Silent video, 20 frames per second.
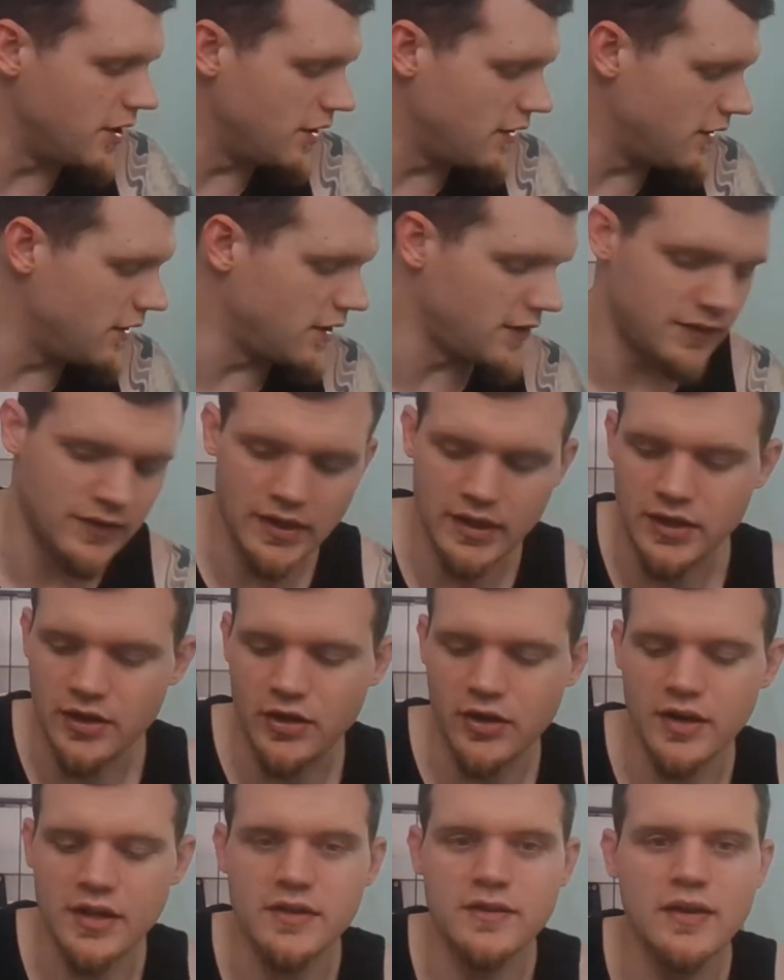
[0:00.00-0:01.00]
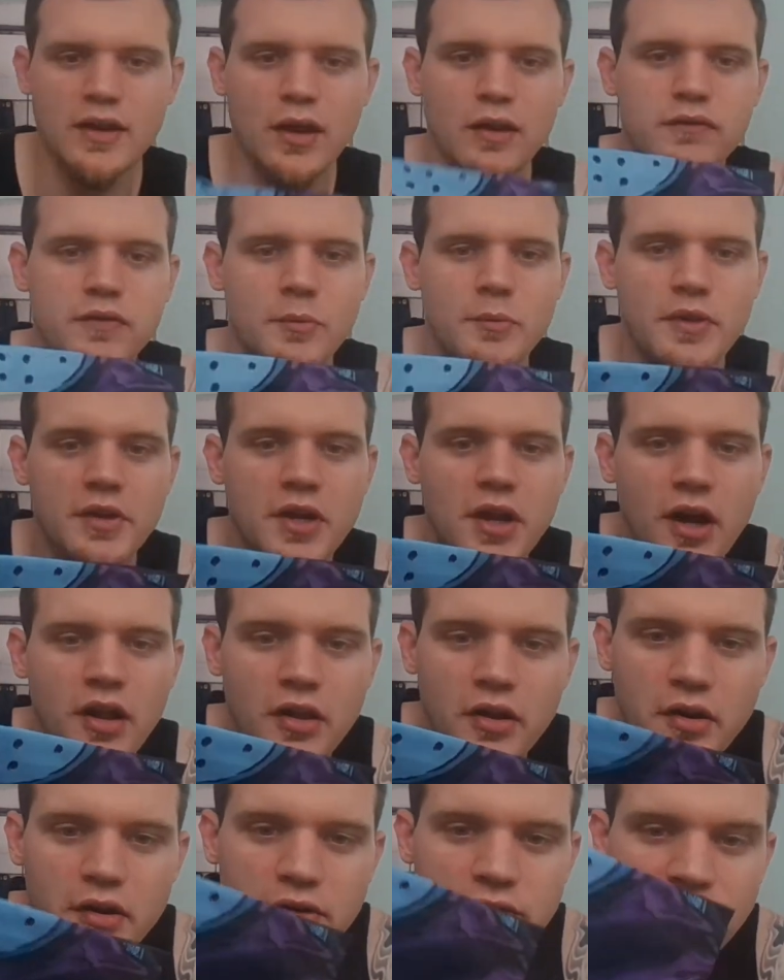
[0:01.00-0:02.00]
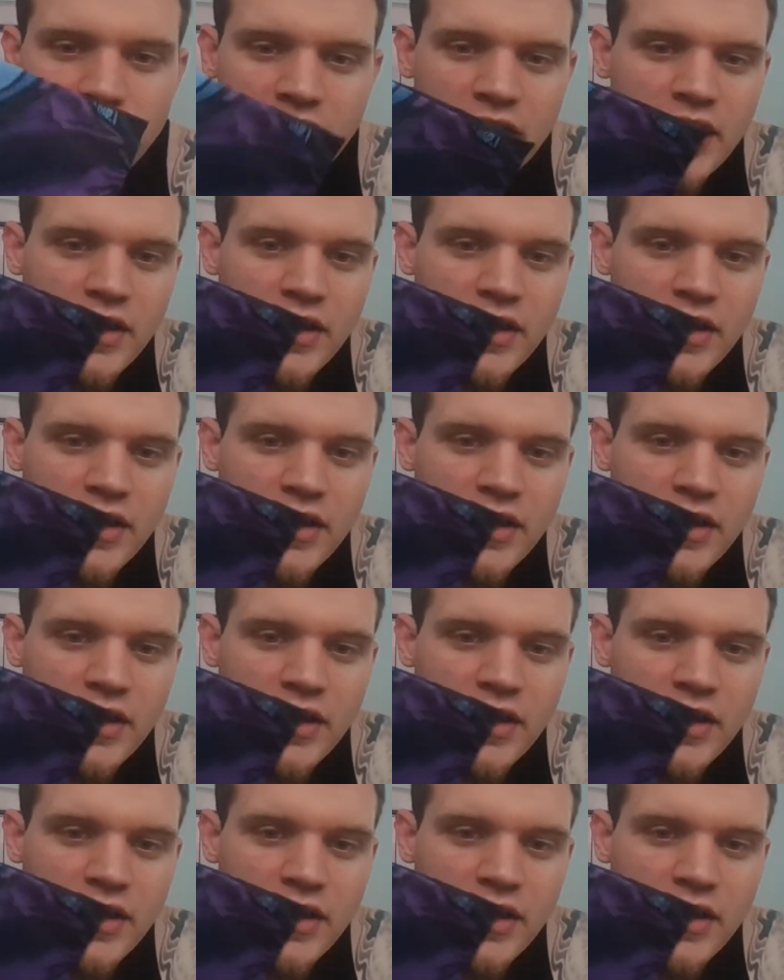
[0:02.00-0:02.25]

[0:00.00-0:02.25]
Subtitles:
And this I can already tell from the colors.